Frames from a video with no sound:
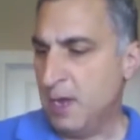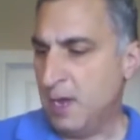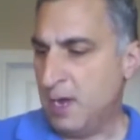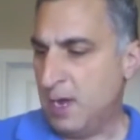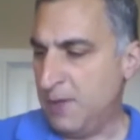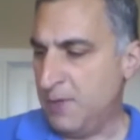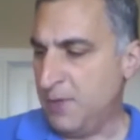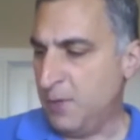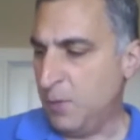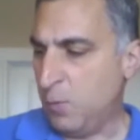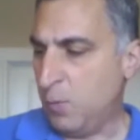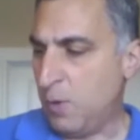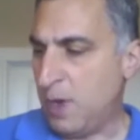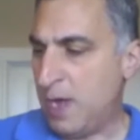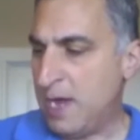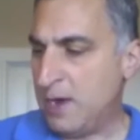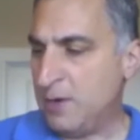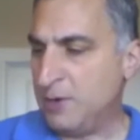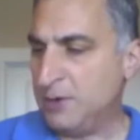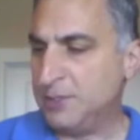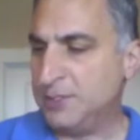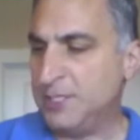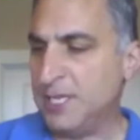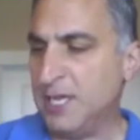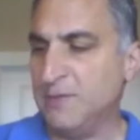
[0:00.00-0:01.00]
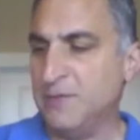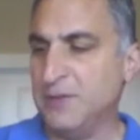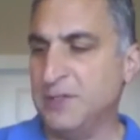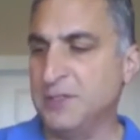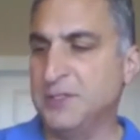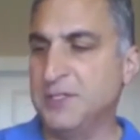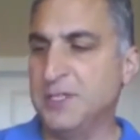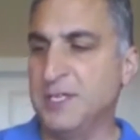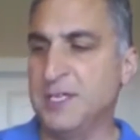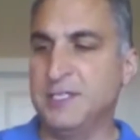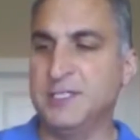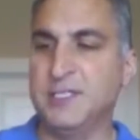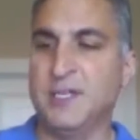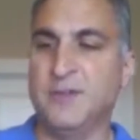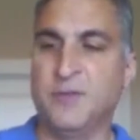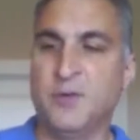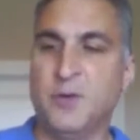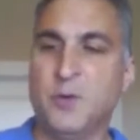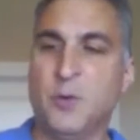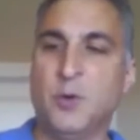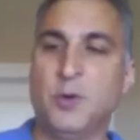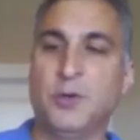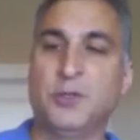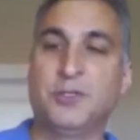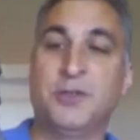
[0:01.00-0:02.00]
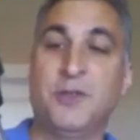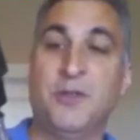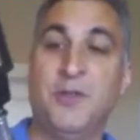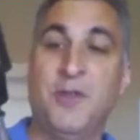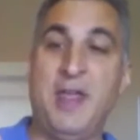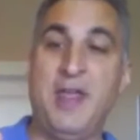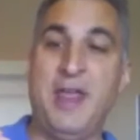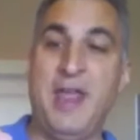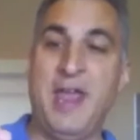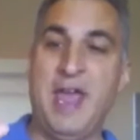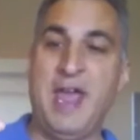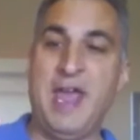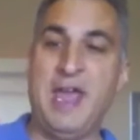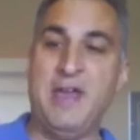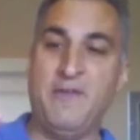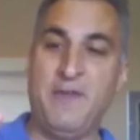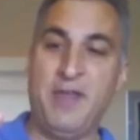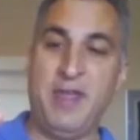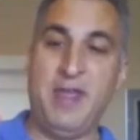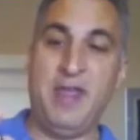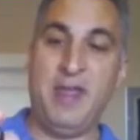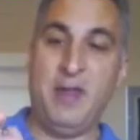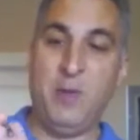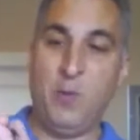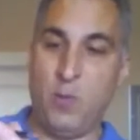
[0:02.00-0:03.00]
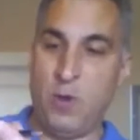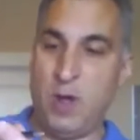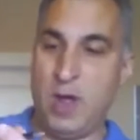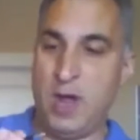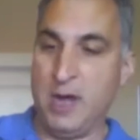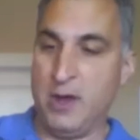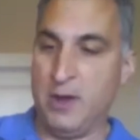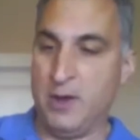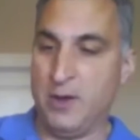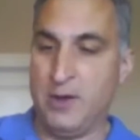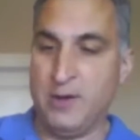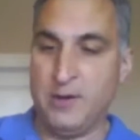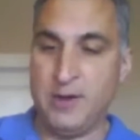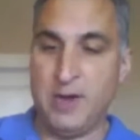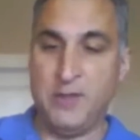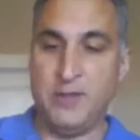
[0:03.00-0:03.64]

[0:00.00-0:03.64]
On the wired selfie sticks, of course, they have a wire.